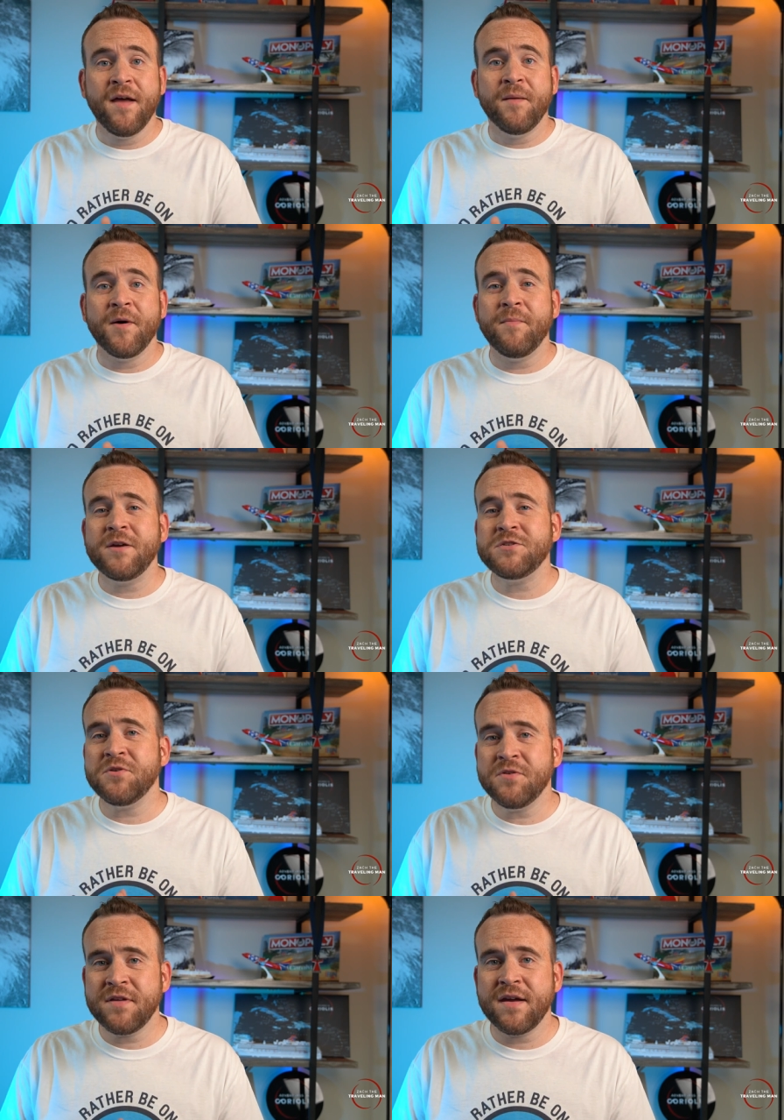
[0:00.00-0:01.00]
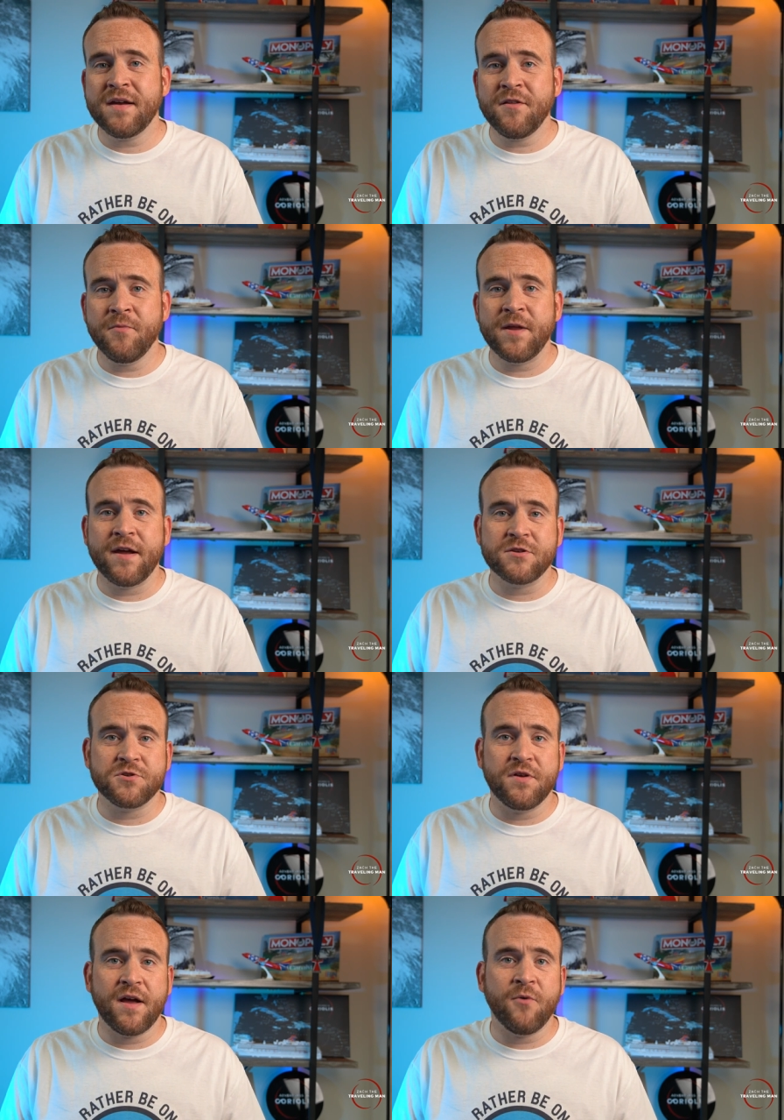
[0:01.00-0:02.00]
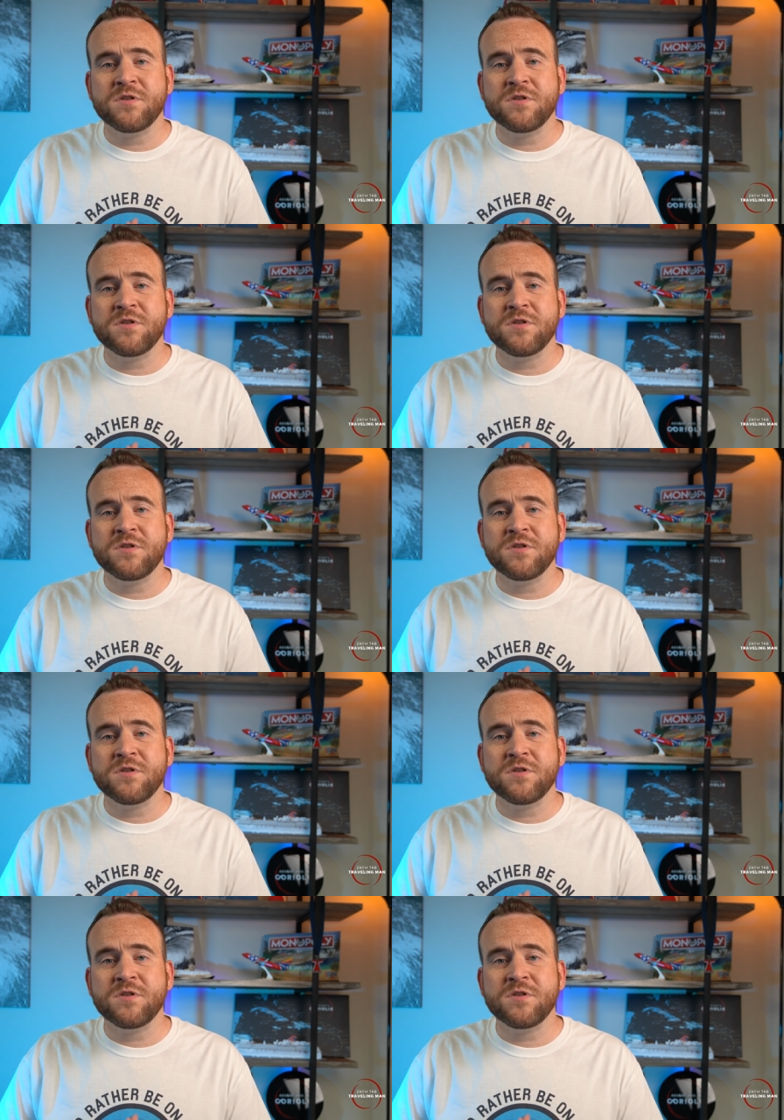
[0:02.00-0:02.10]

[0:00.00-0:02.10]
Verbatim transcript: but make sure you're taking a little bit extra now.